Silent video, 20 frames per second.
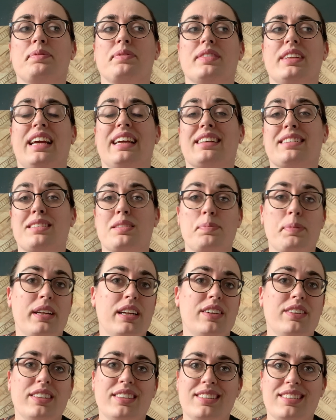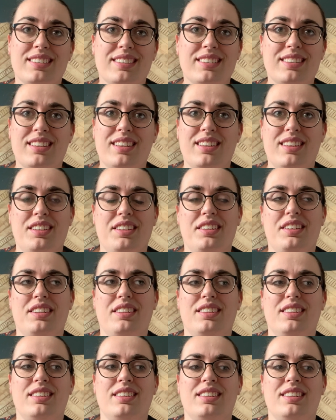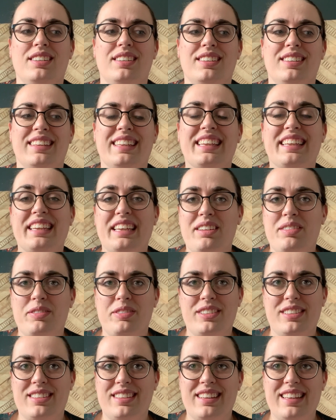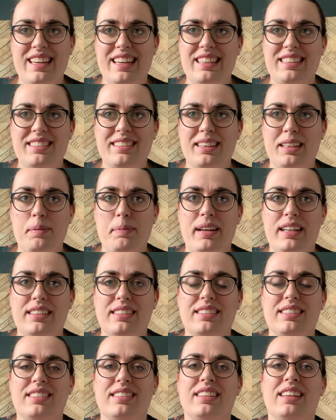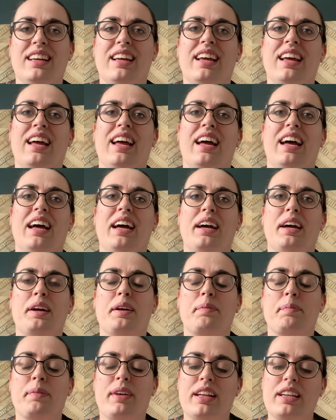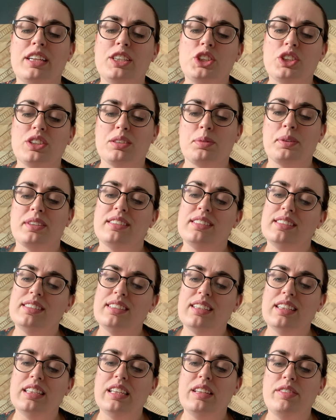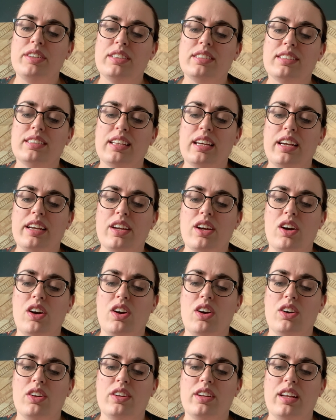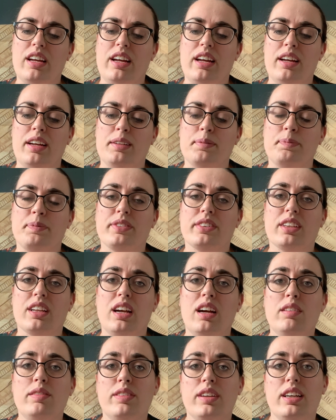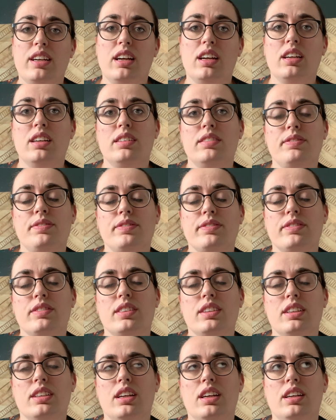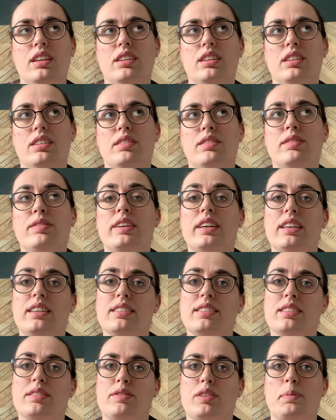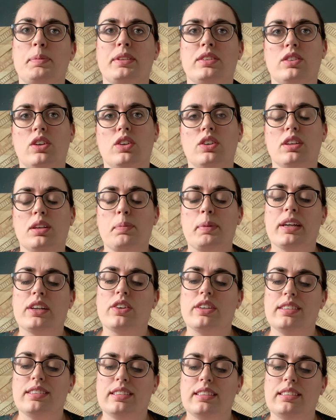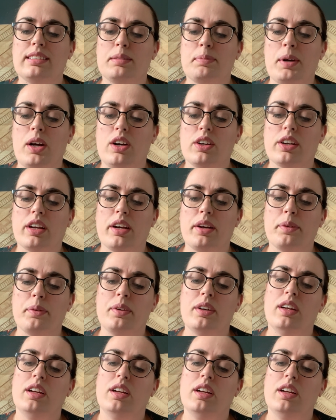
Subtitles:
experience the gift that is lament. And I just wanted to leave you today on a verse from a song by Kristen DeMarco.